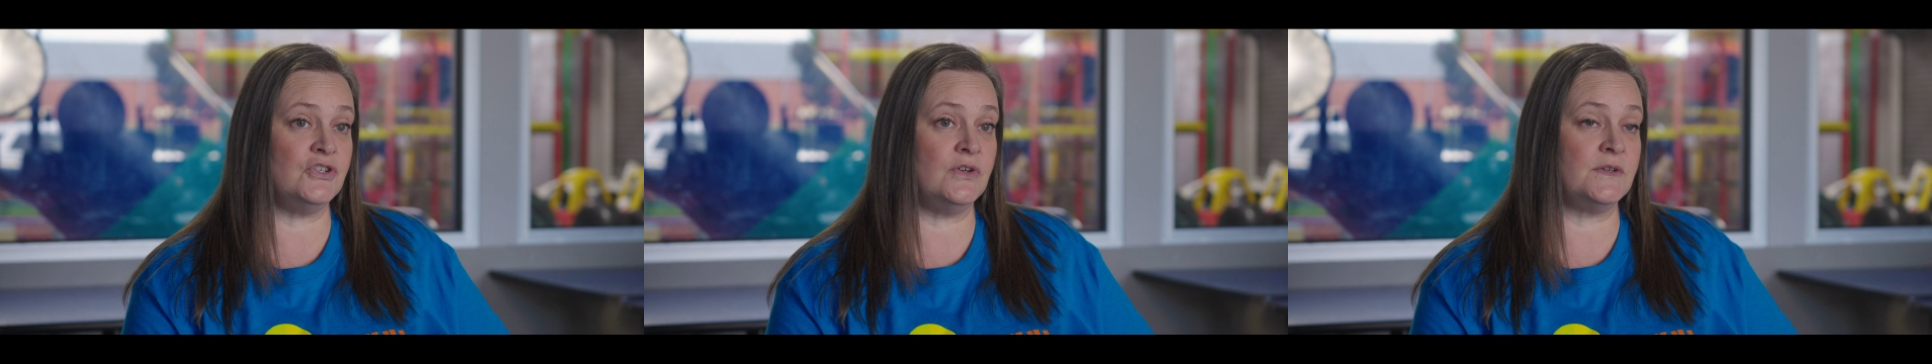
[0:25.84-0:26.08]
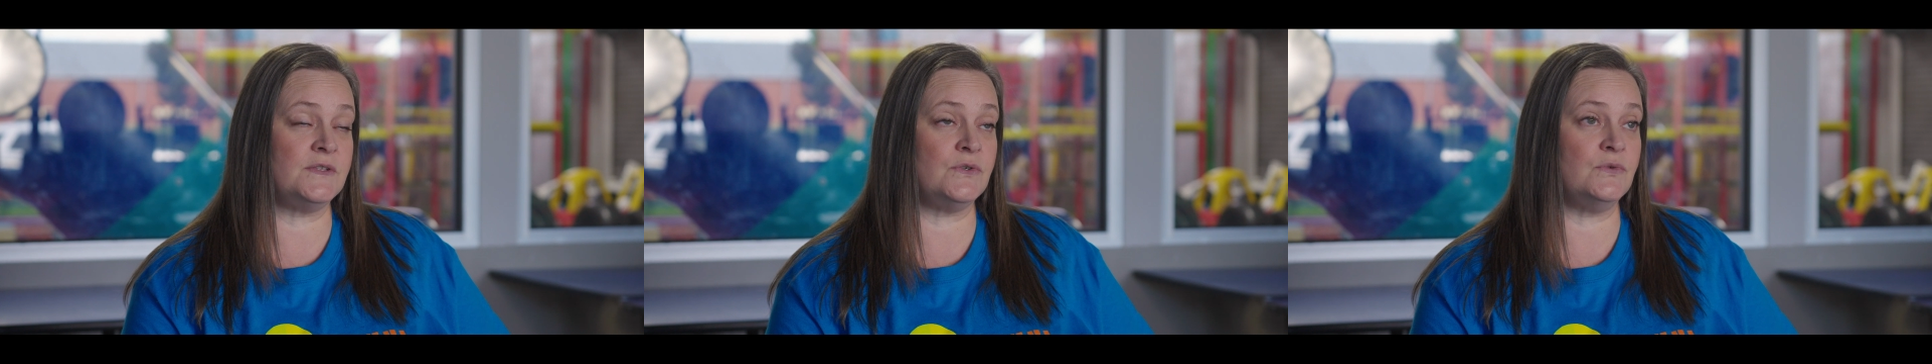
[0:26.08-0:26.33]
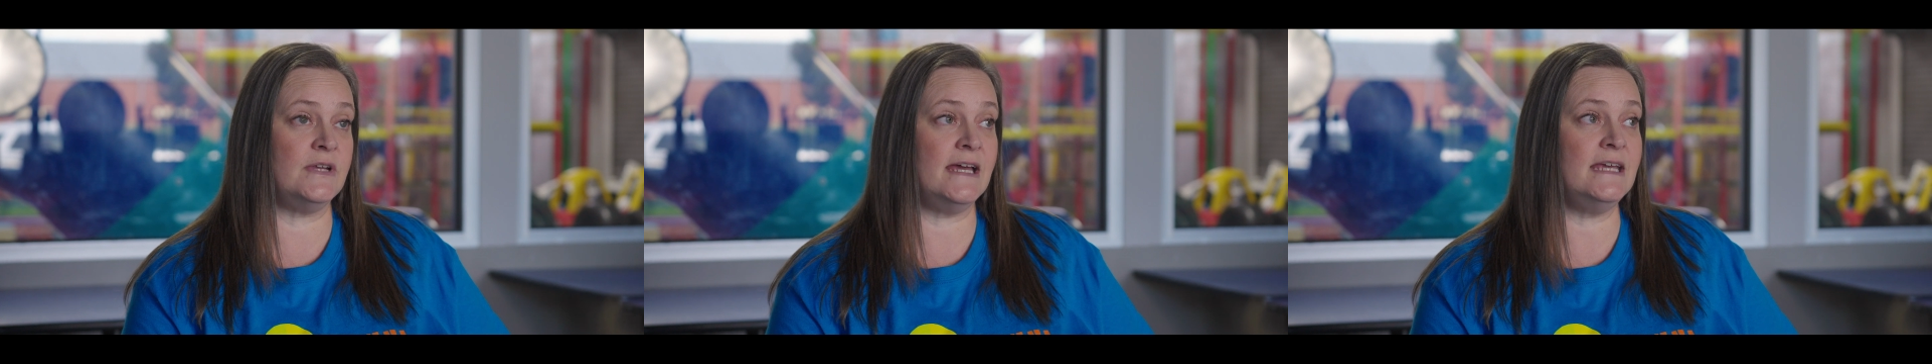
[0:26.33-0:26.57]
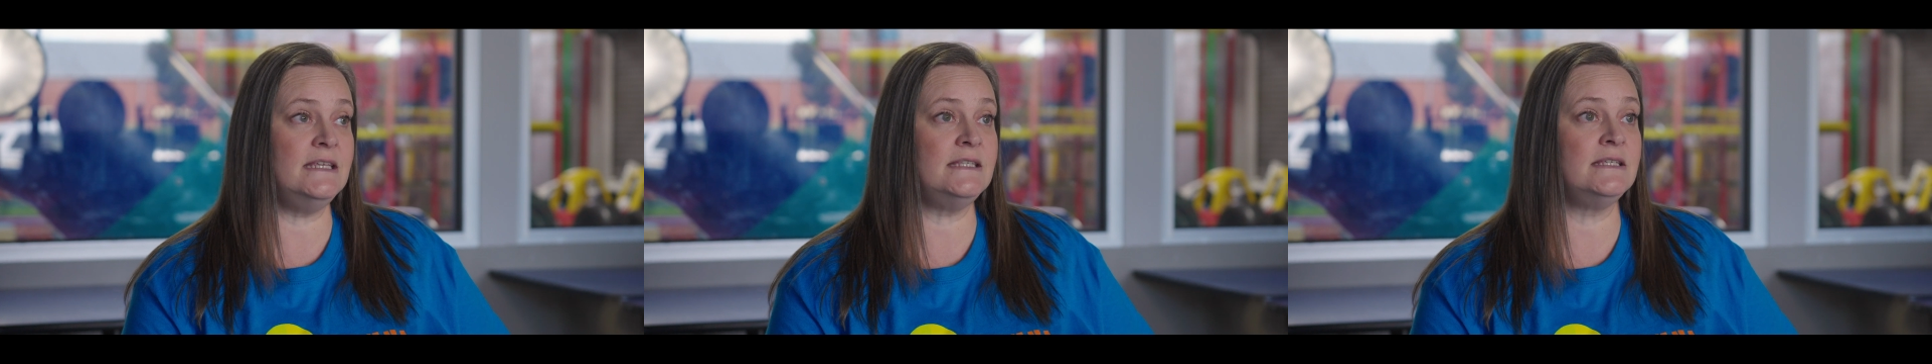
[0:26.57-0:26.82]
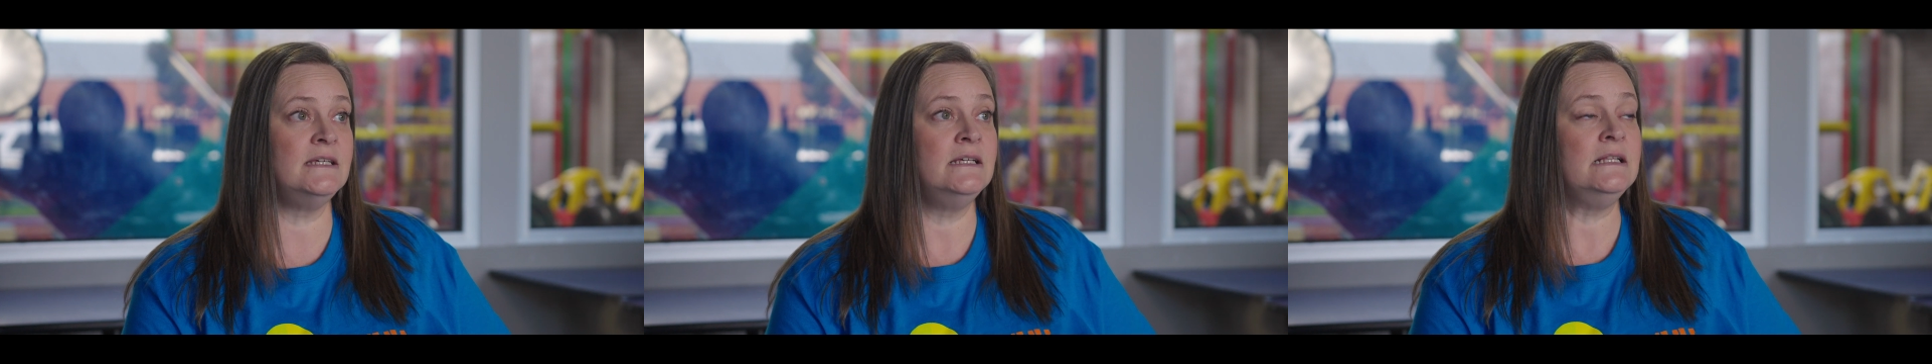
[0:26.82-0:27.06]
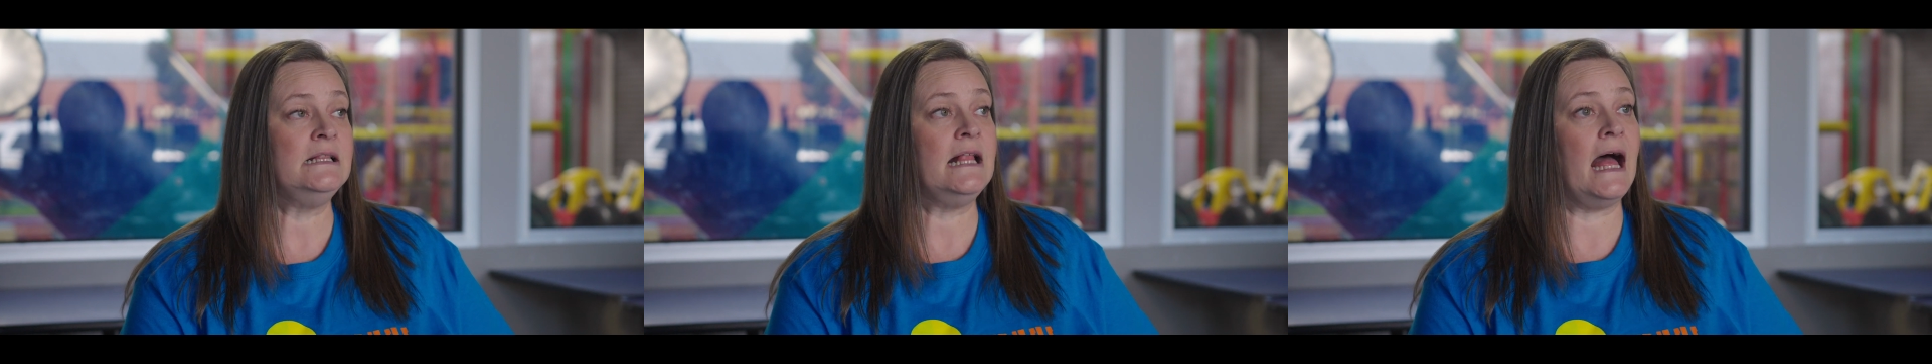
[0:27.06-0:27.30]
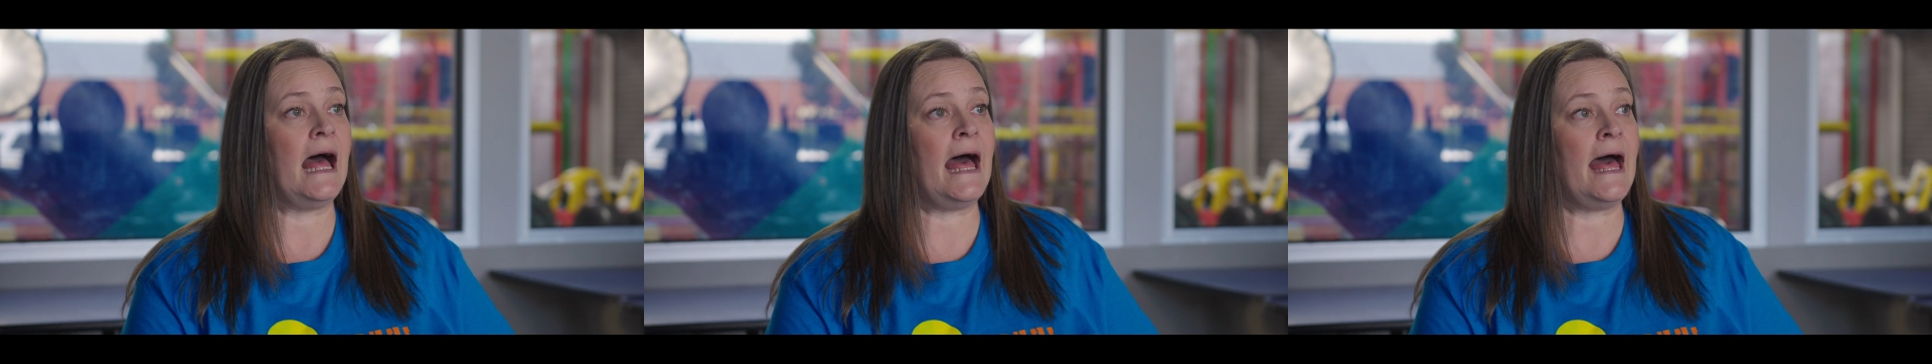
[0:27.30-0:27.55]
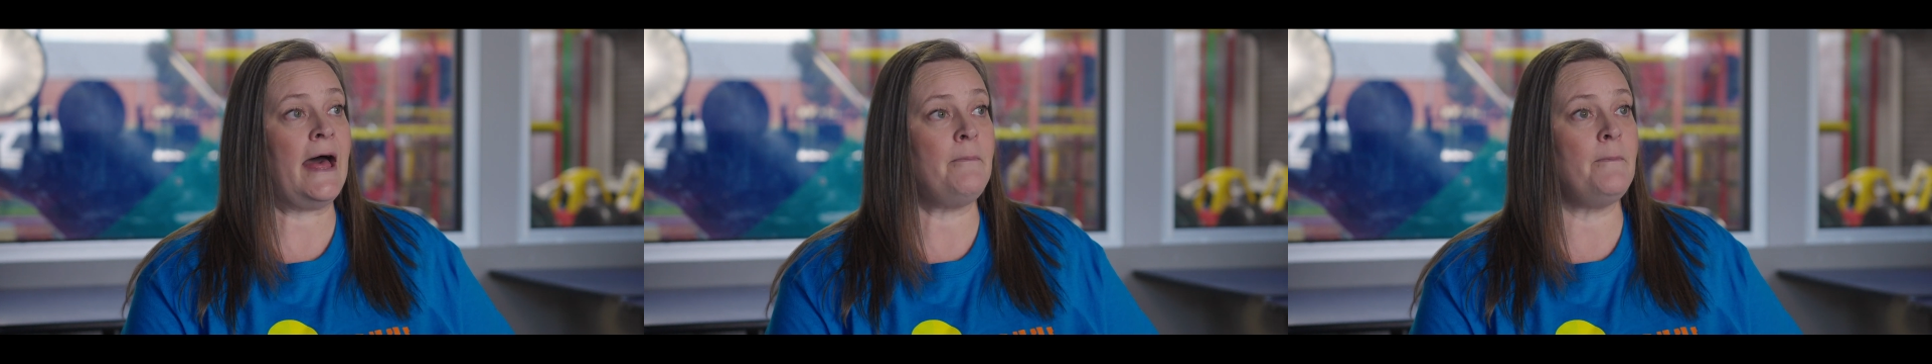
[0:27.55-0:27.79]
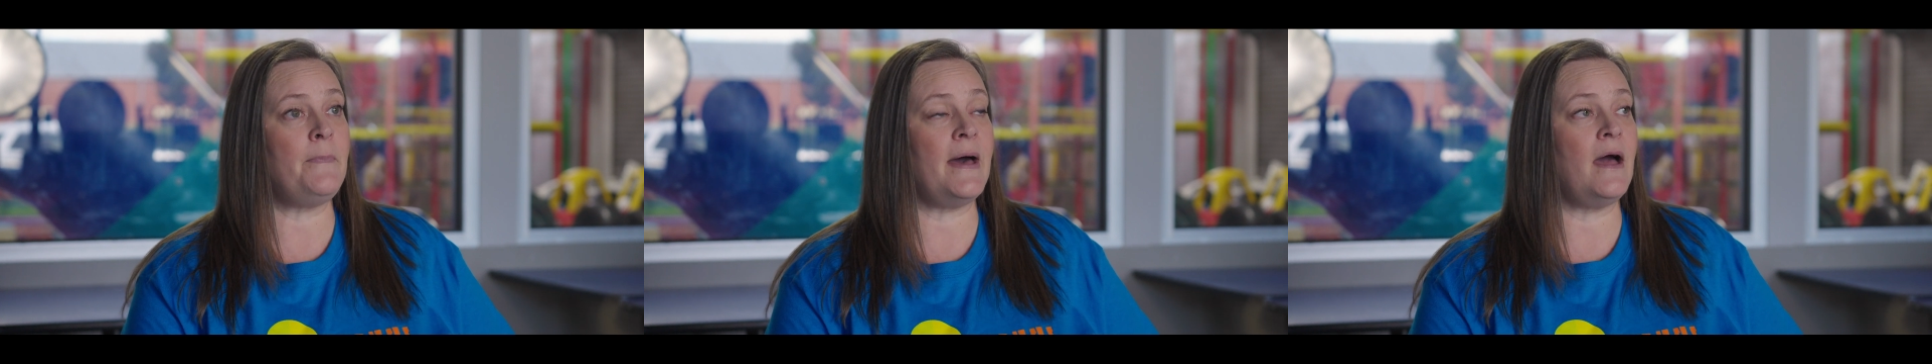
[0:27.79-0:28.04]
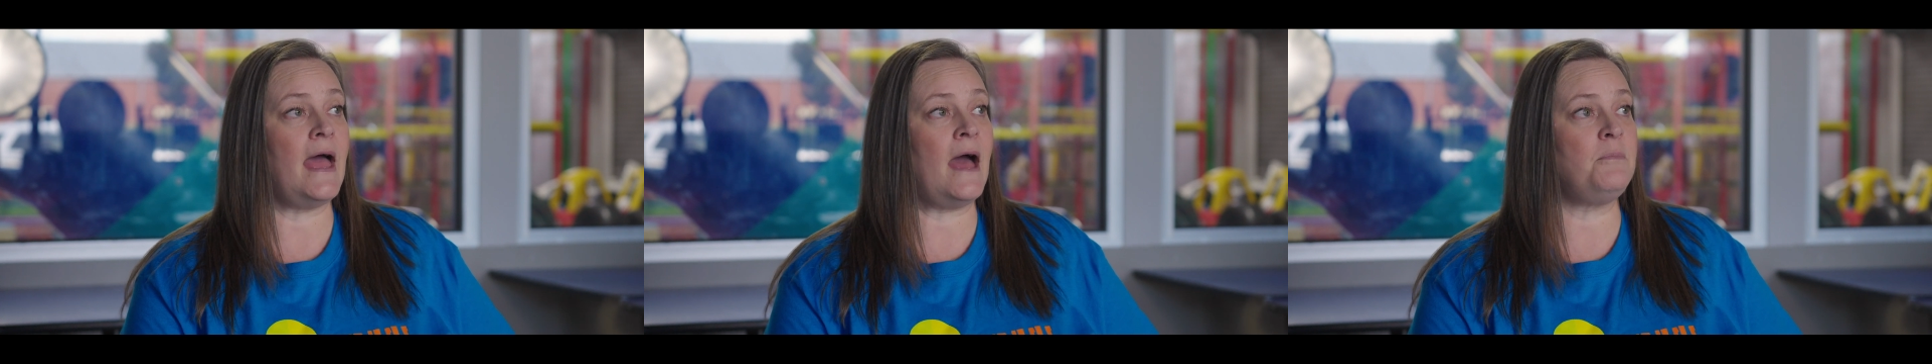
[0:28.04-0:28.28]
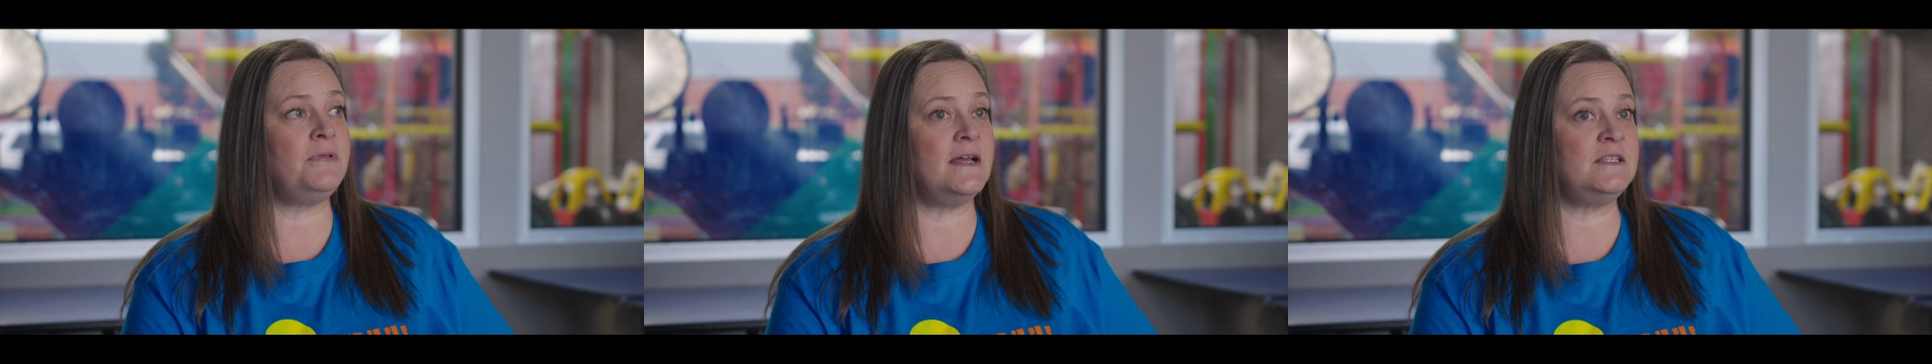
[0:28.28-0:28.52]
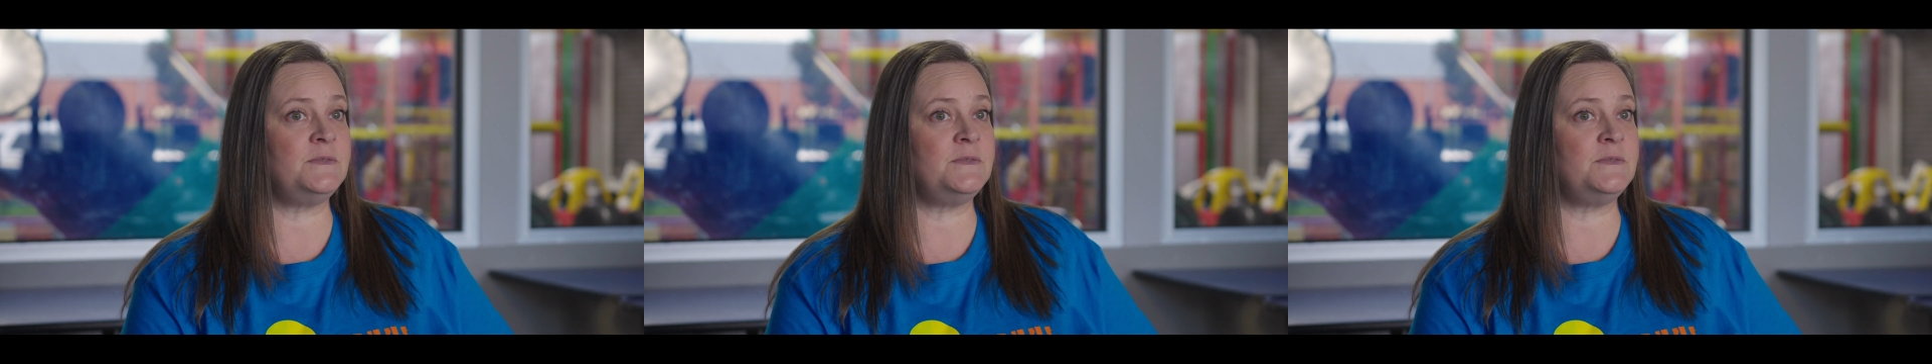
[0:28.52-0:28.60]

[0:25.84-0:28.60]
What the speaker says: during school days. But our play